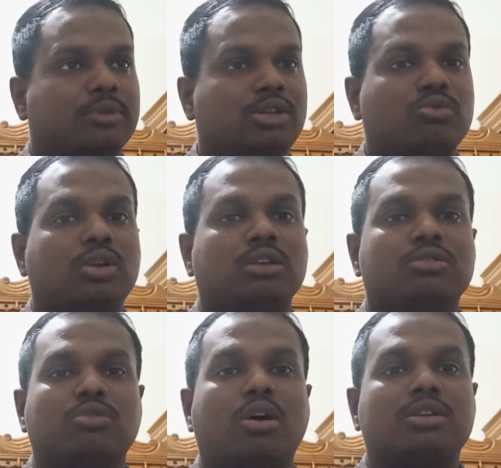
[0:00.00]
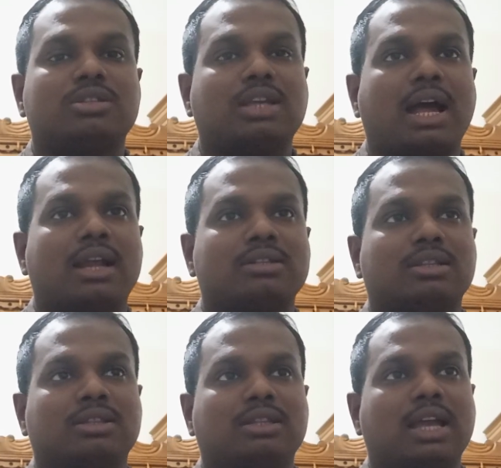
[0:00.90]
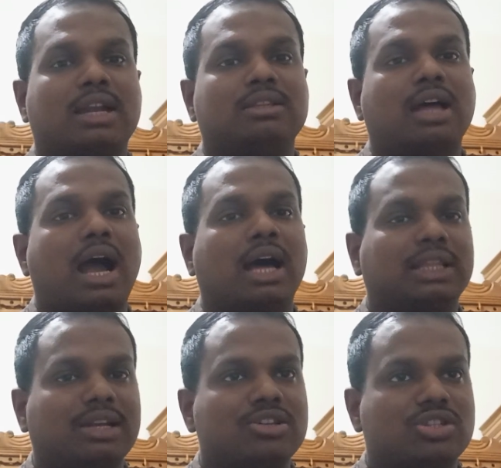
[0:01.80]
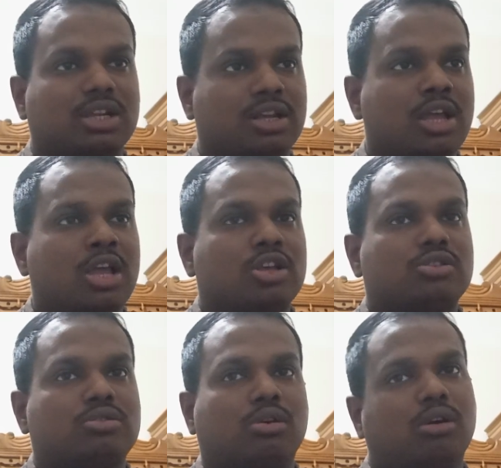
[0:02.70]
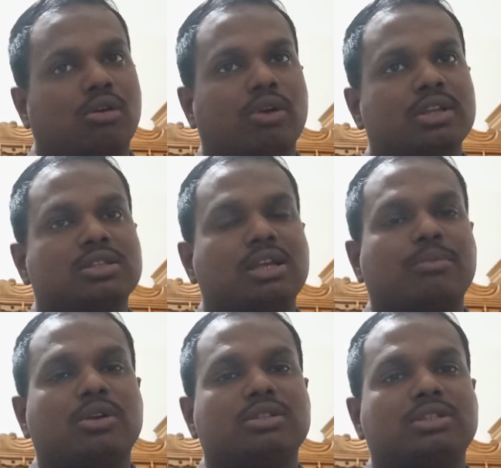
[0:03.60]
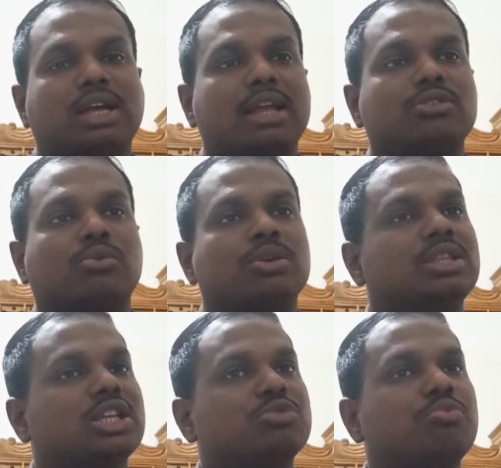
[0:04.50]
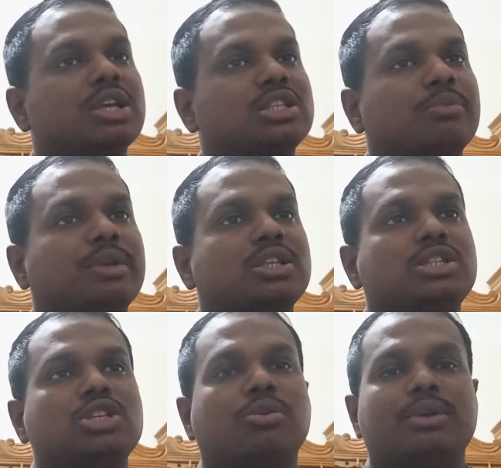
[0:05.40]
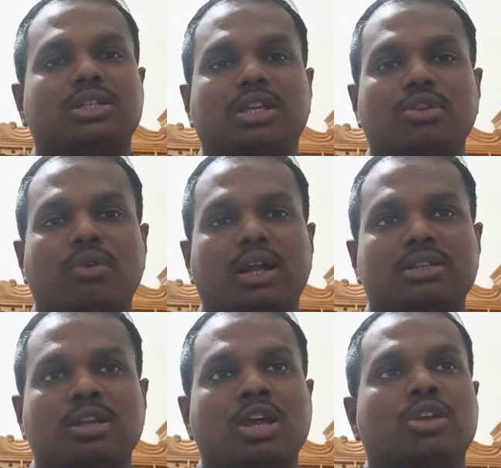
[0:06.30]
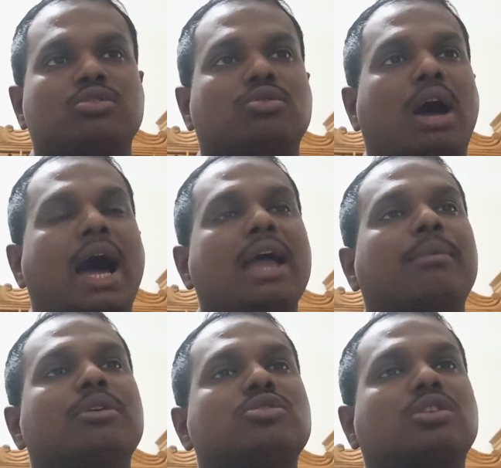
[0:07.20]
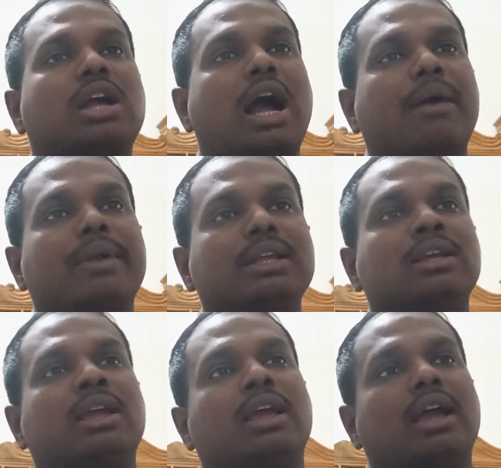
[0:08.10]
You will not search that the other state. So when someone search with the specific geo based keywords, so I am also covering